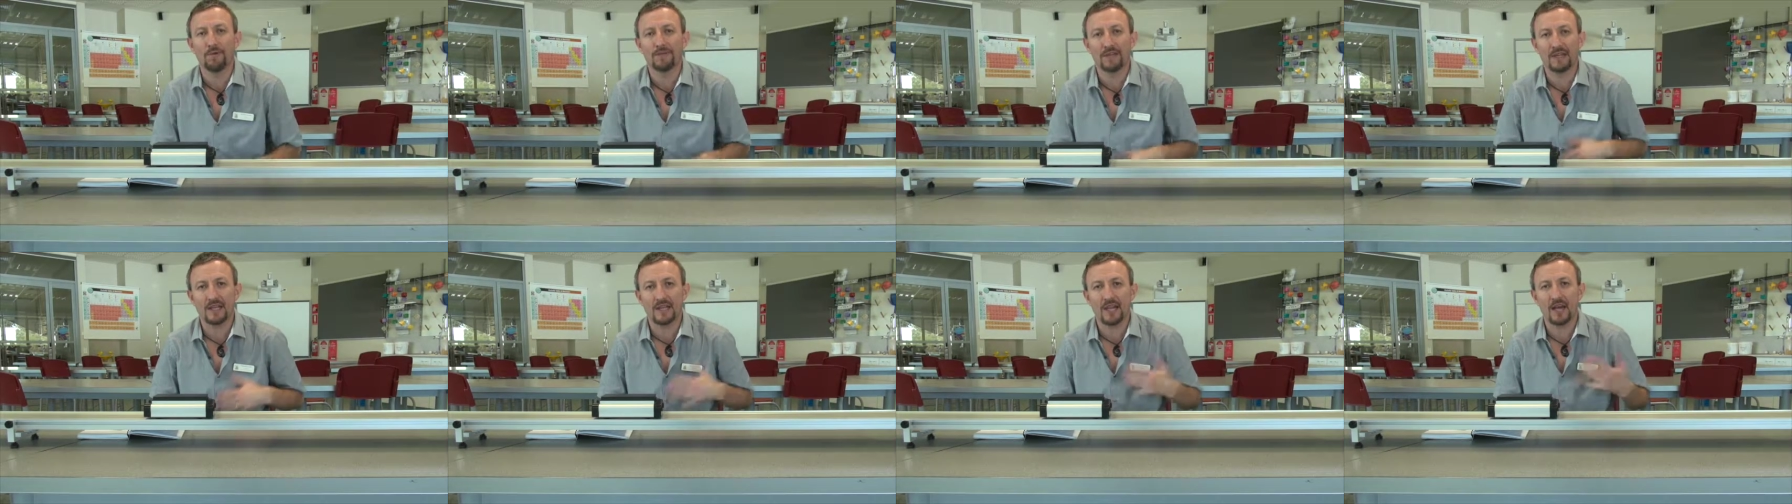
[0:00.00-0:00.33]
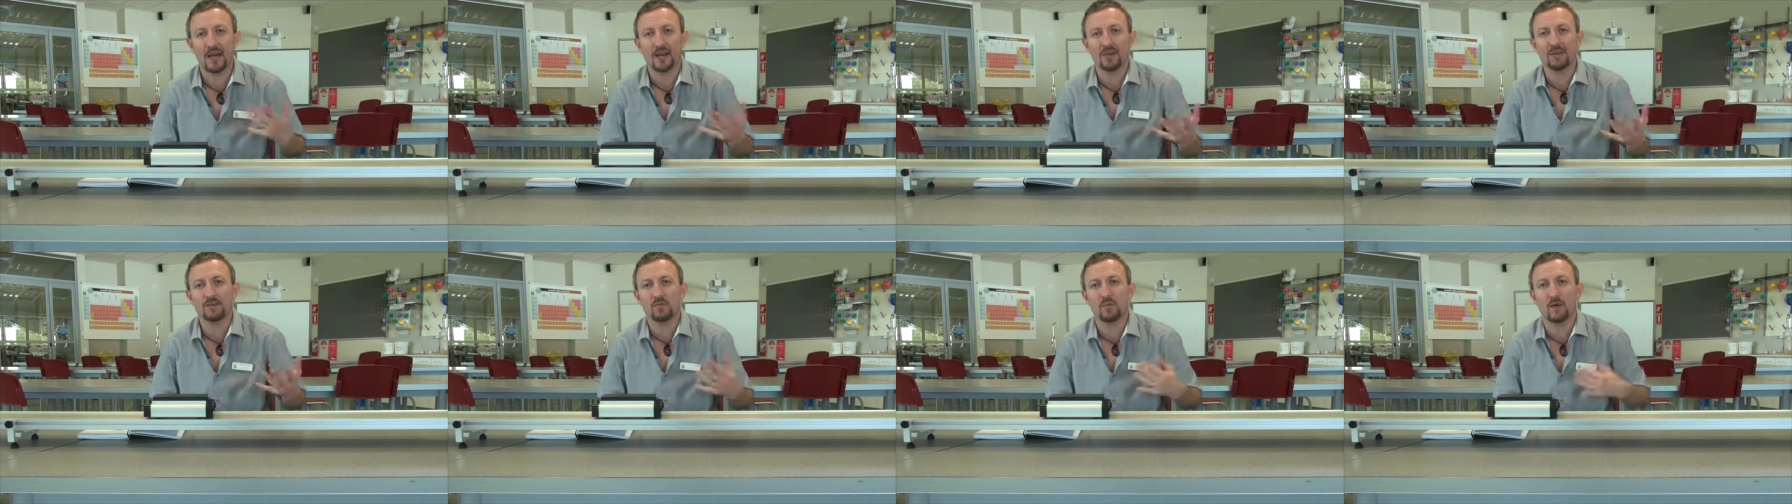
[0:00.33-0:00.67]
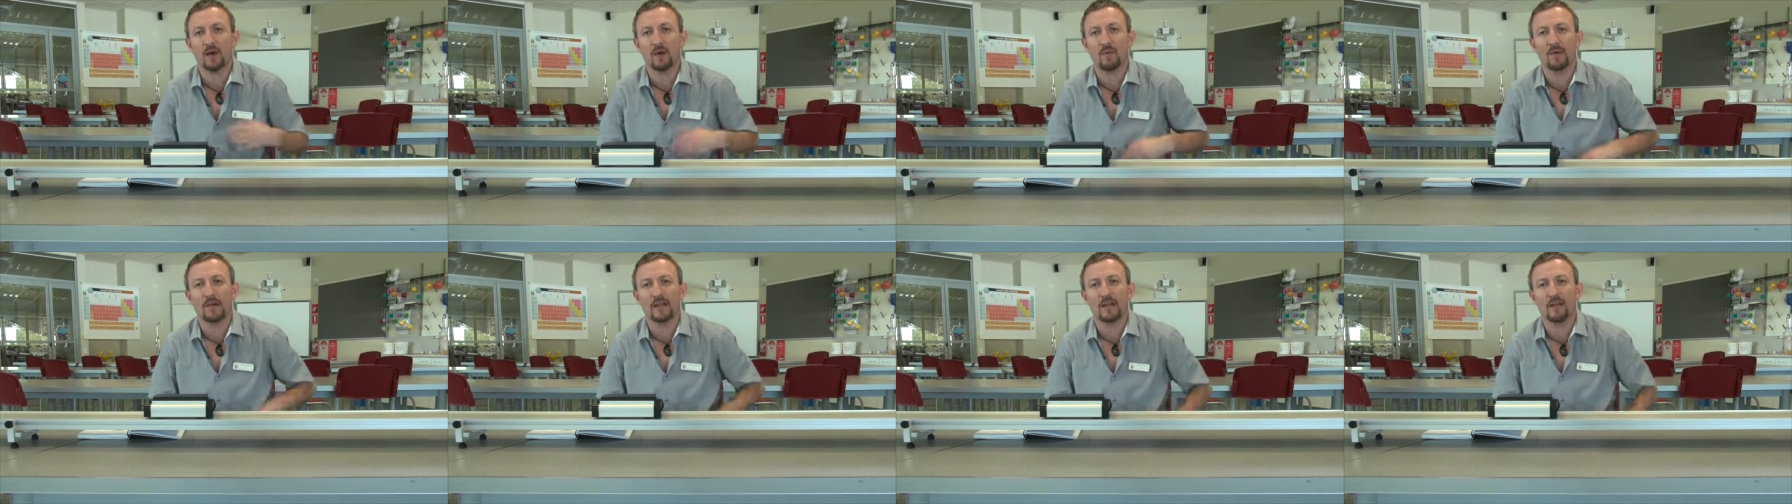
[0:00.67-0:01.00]
videos
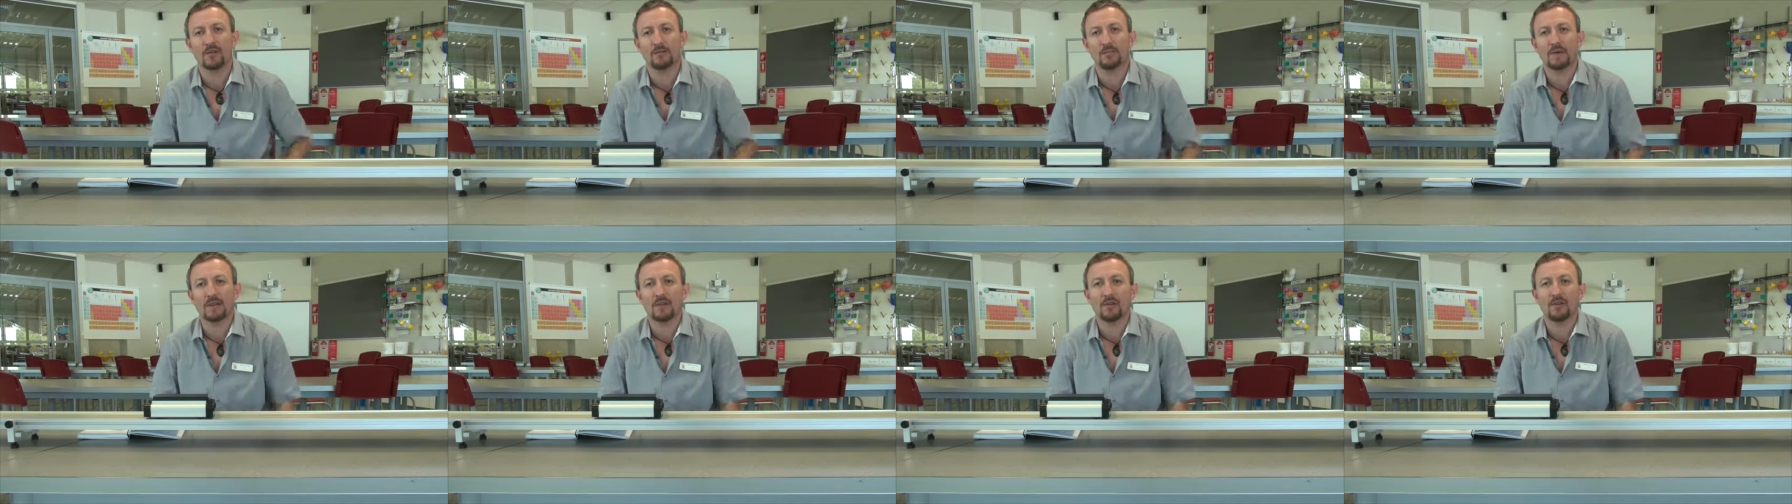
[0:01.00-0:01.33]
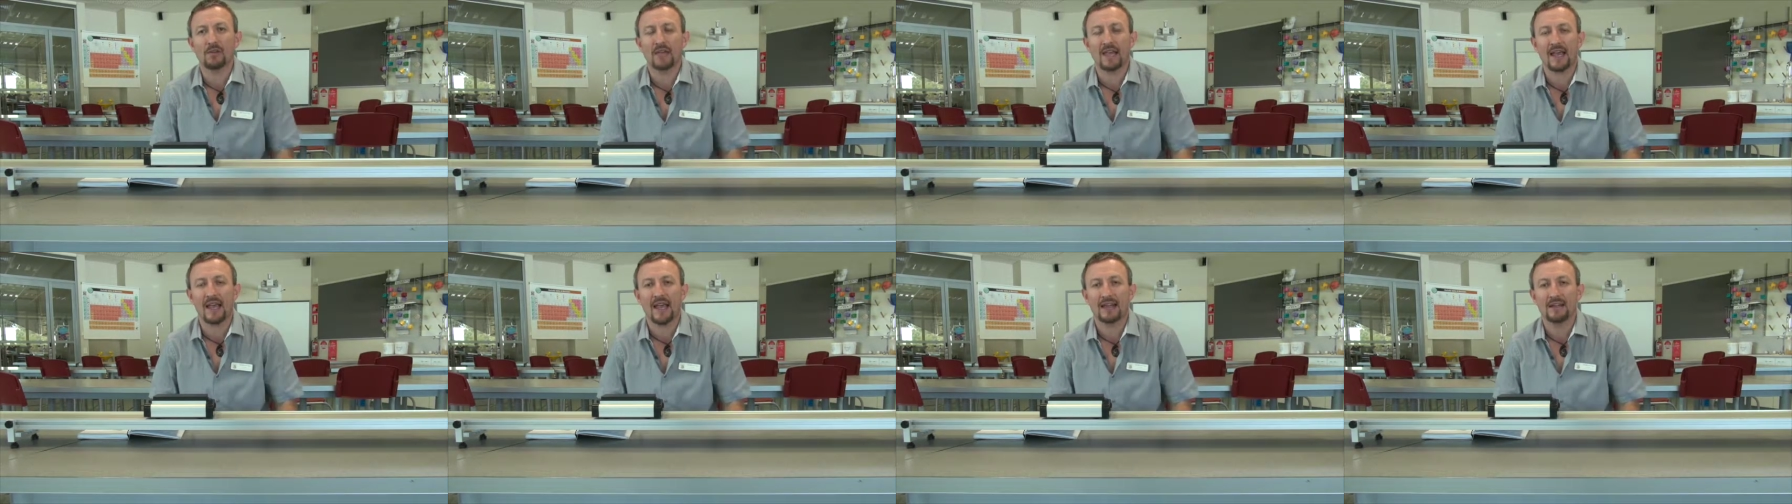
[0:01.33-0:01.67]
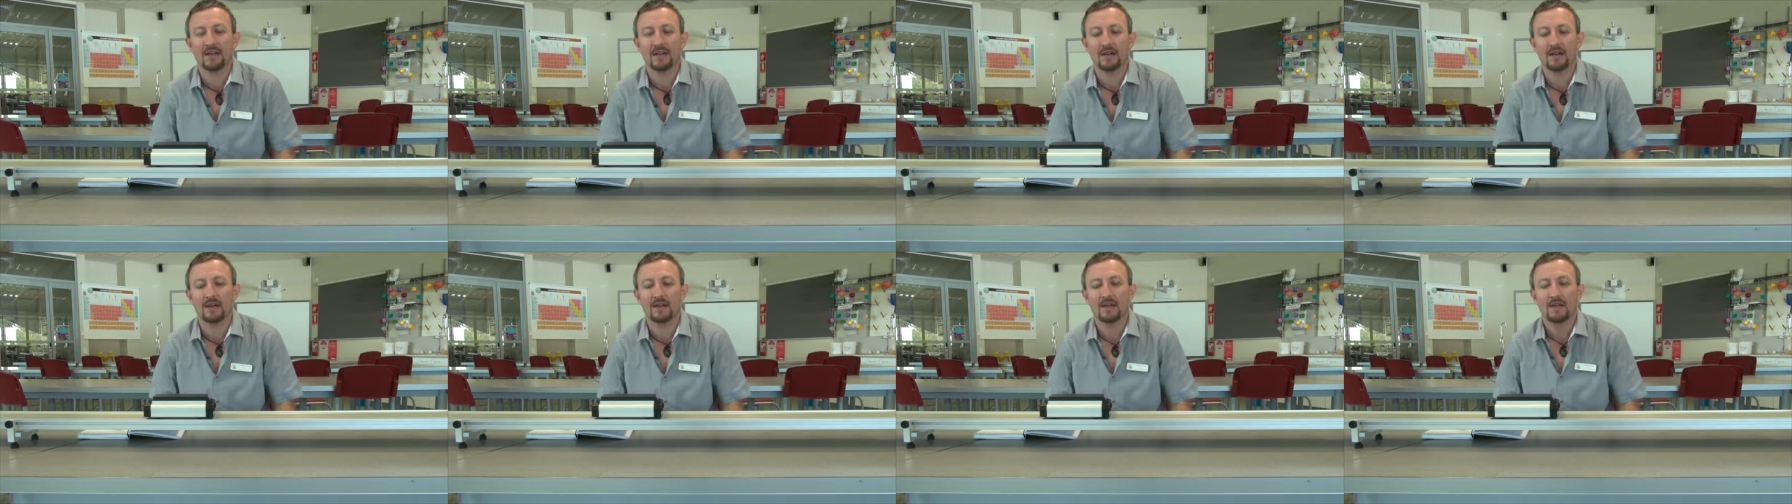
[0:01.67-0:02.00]
where we're going to be looking at
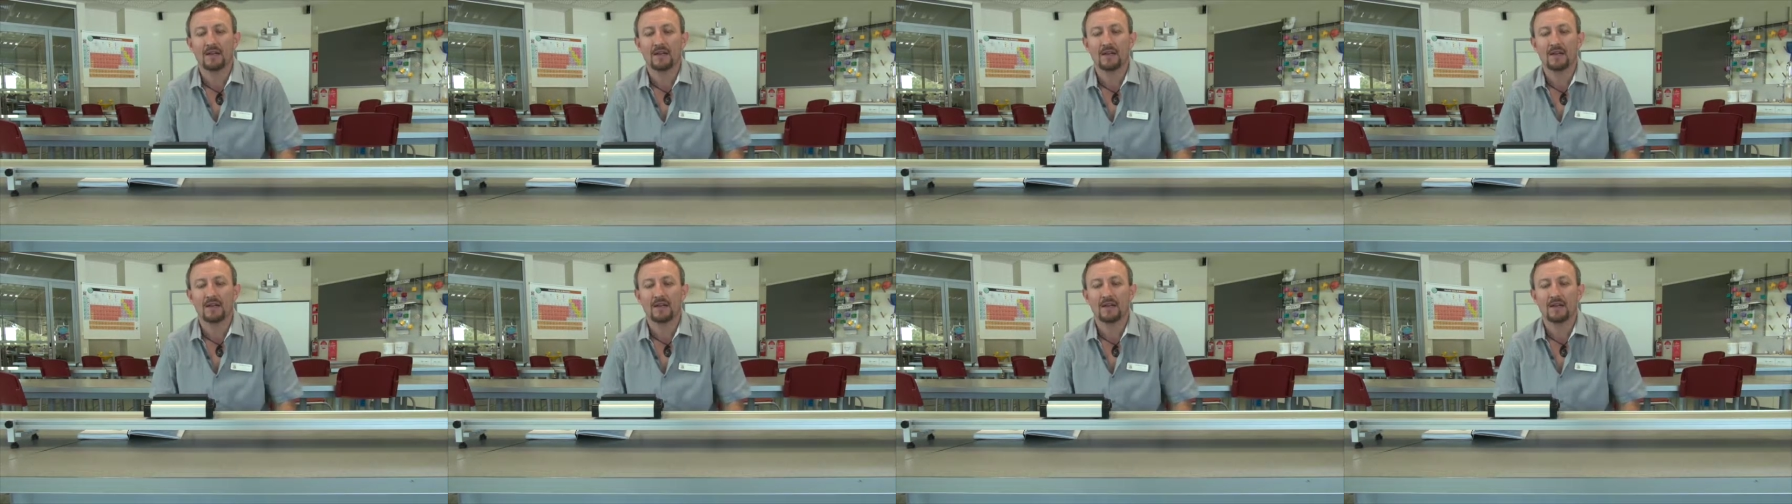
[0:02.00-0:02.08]
our